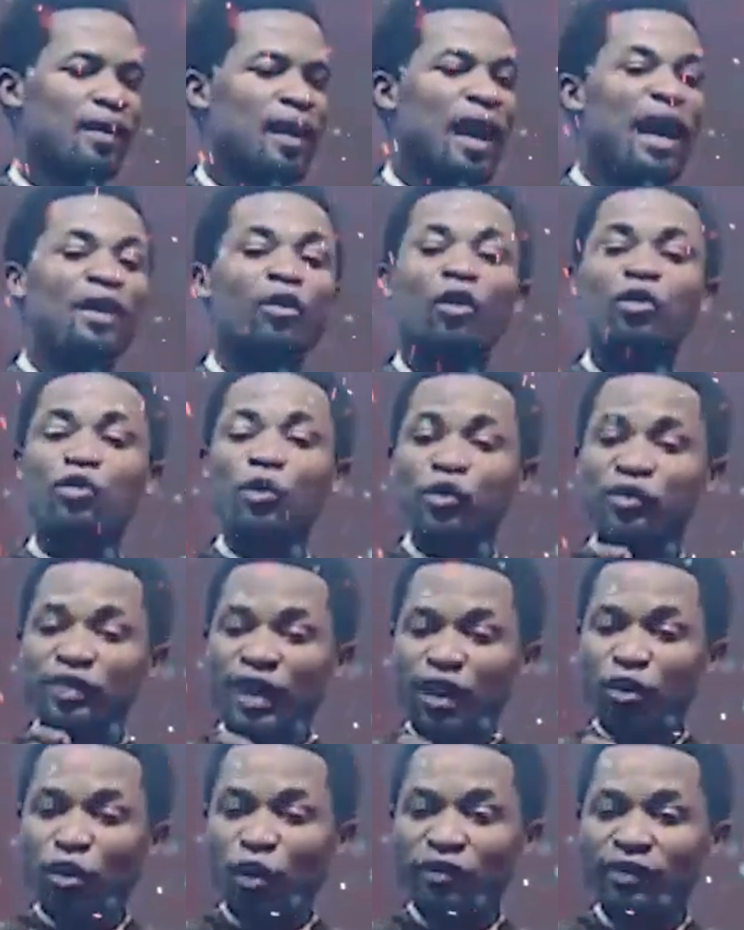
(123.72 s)
And also
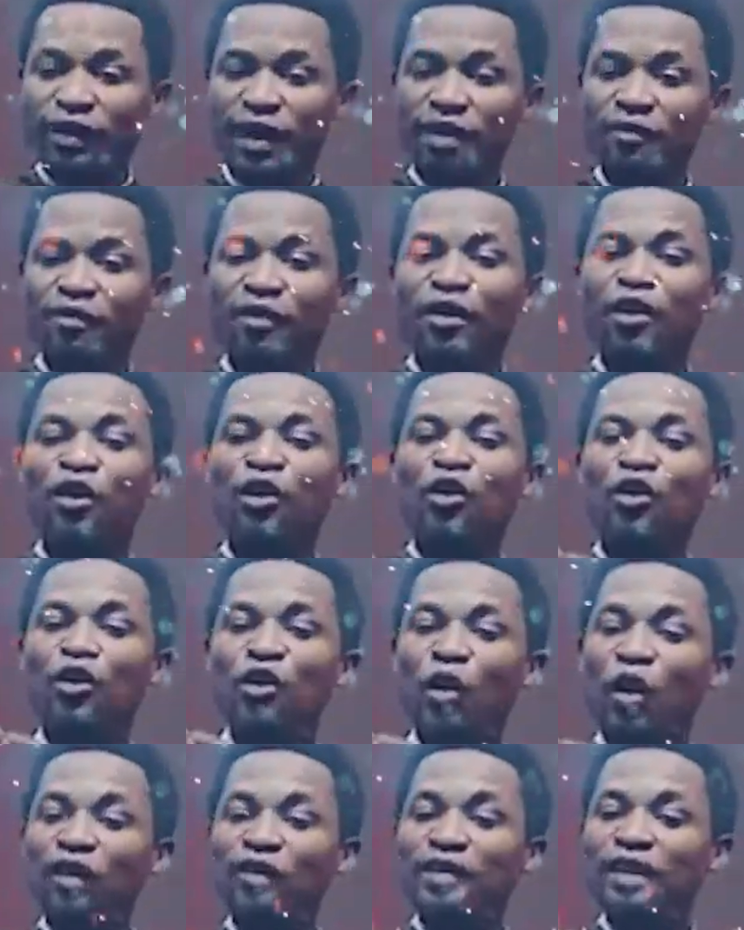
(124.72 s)
tell yourself,
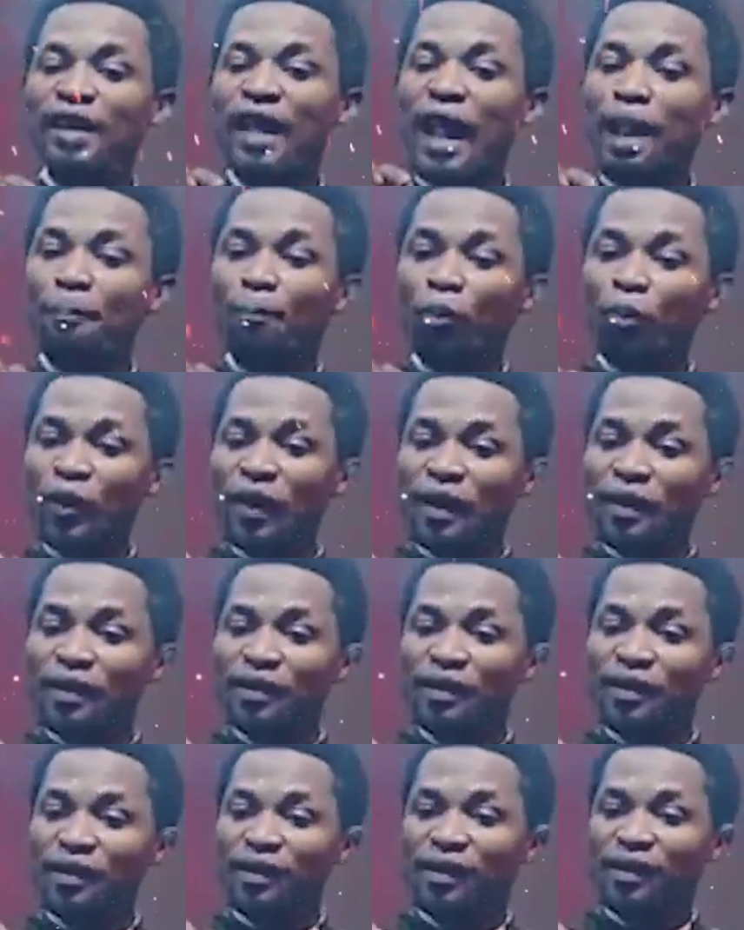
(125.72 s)
nothing happening
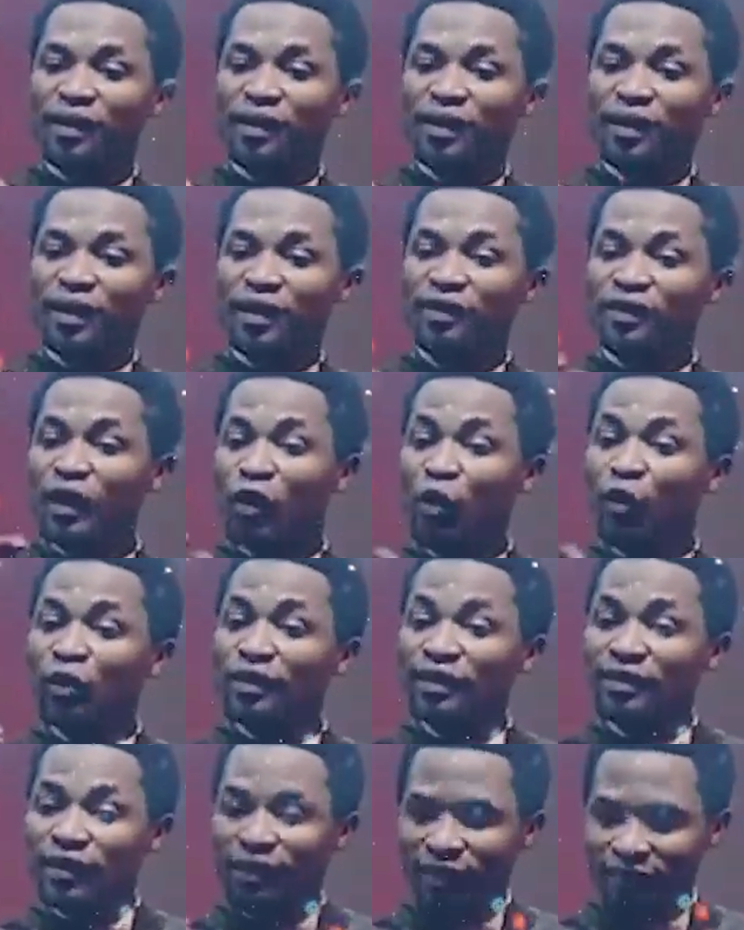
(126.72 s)
is a
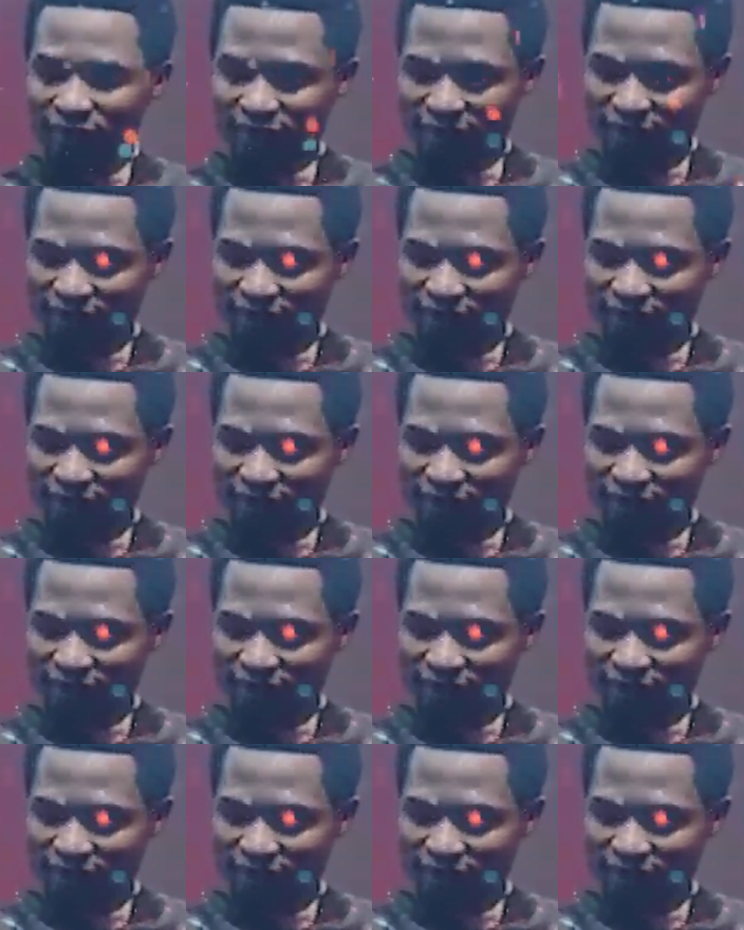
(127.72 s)
coincidence.